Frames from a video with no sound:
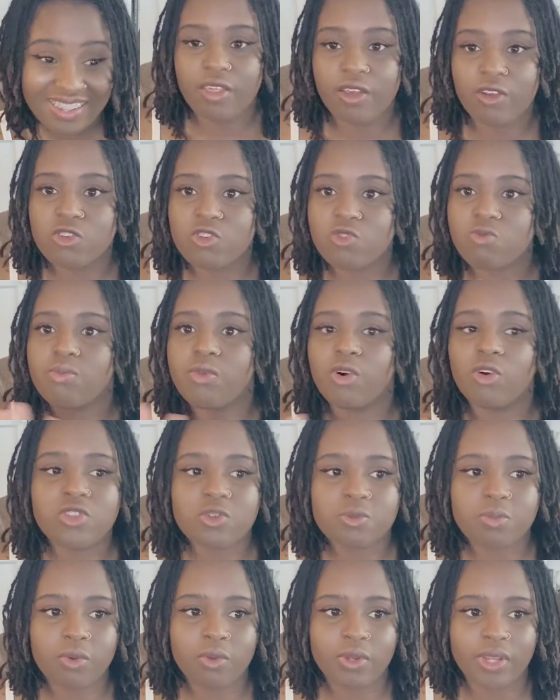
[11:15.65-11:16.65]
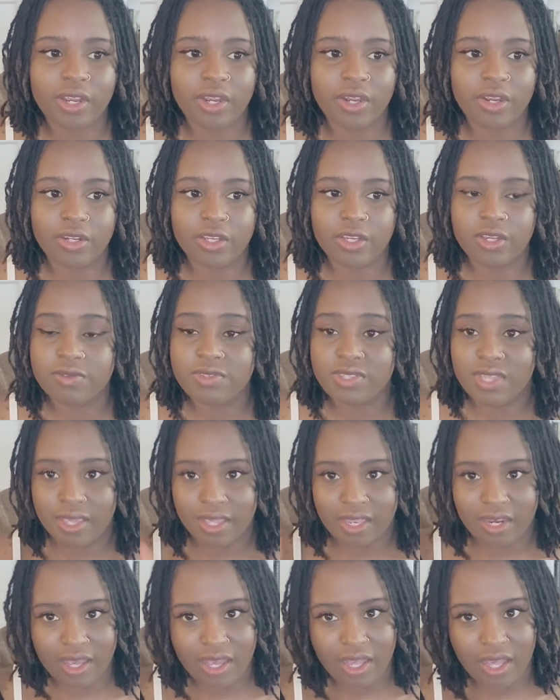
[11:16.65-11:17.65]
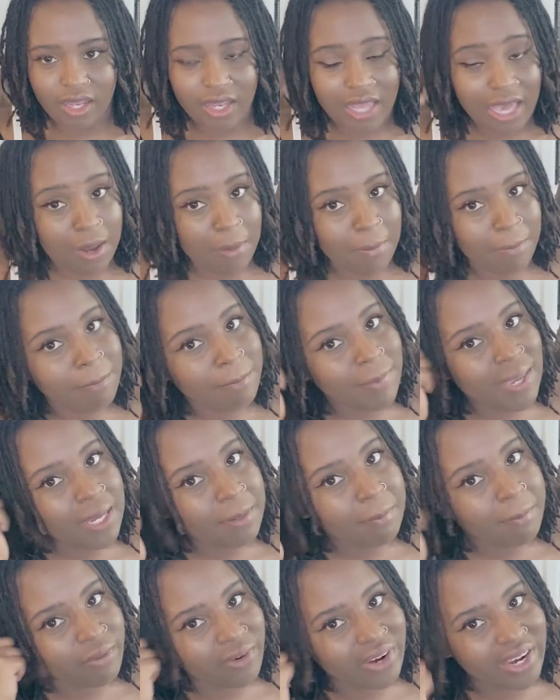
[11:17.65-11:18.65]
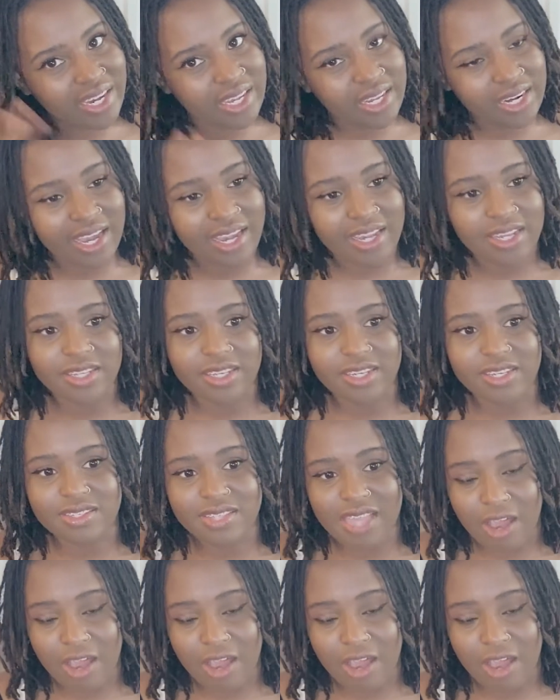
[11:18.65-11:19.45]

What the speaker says: There's multiple narratives and a lot of big brain ideas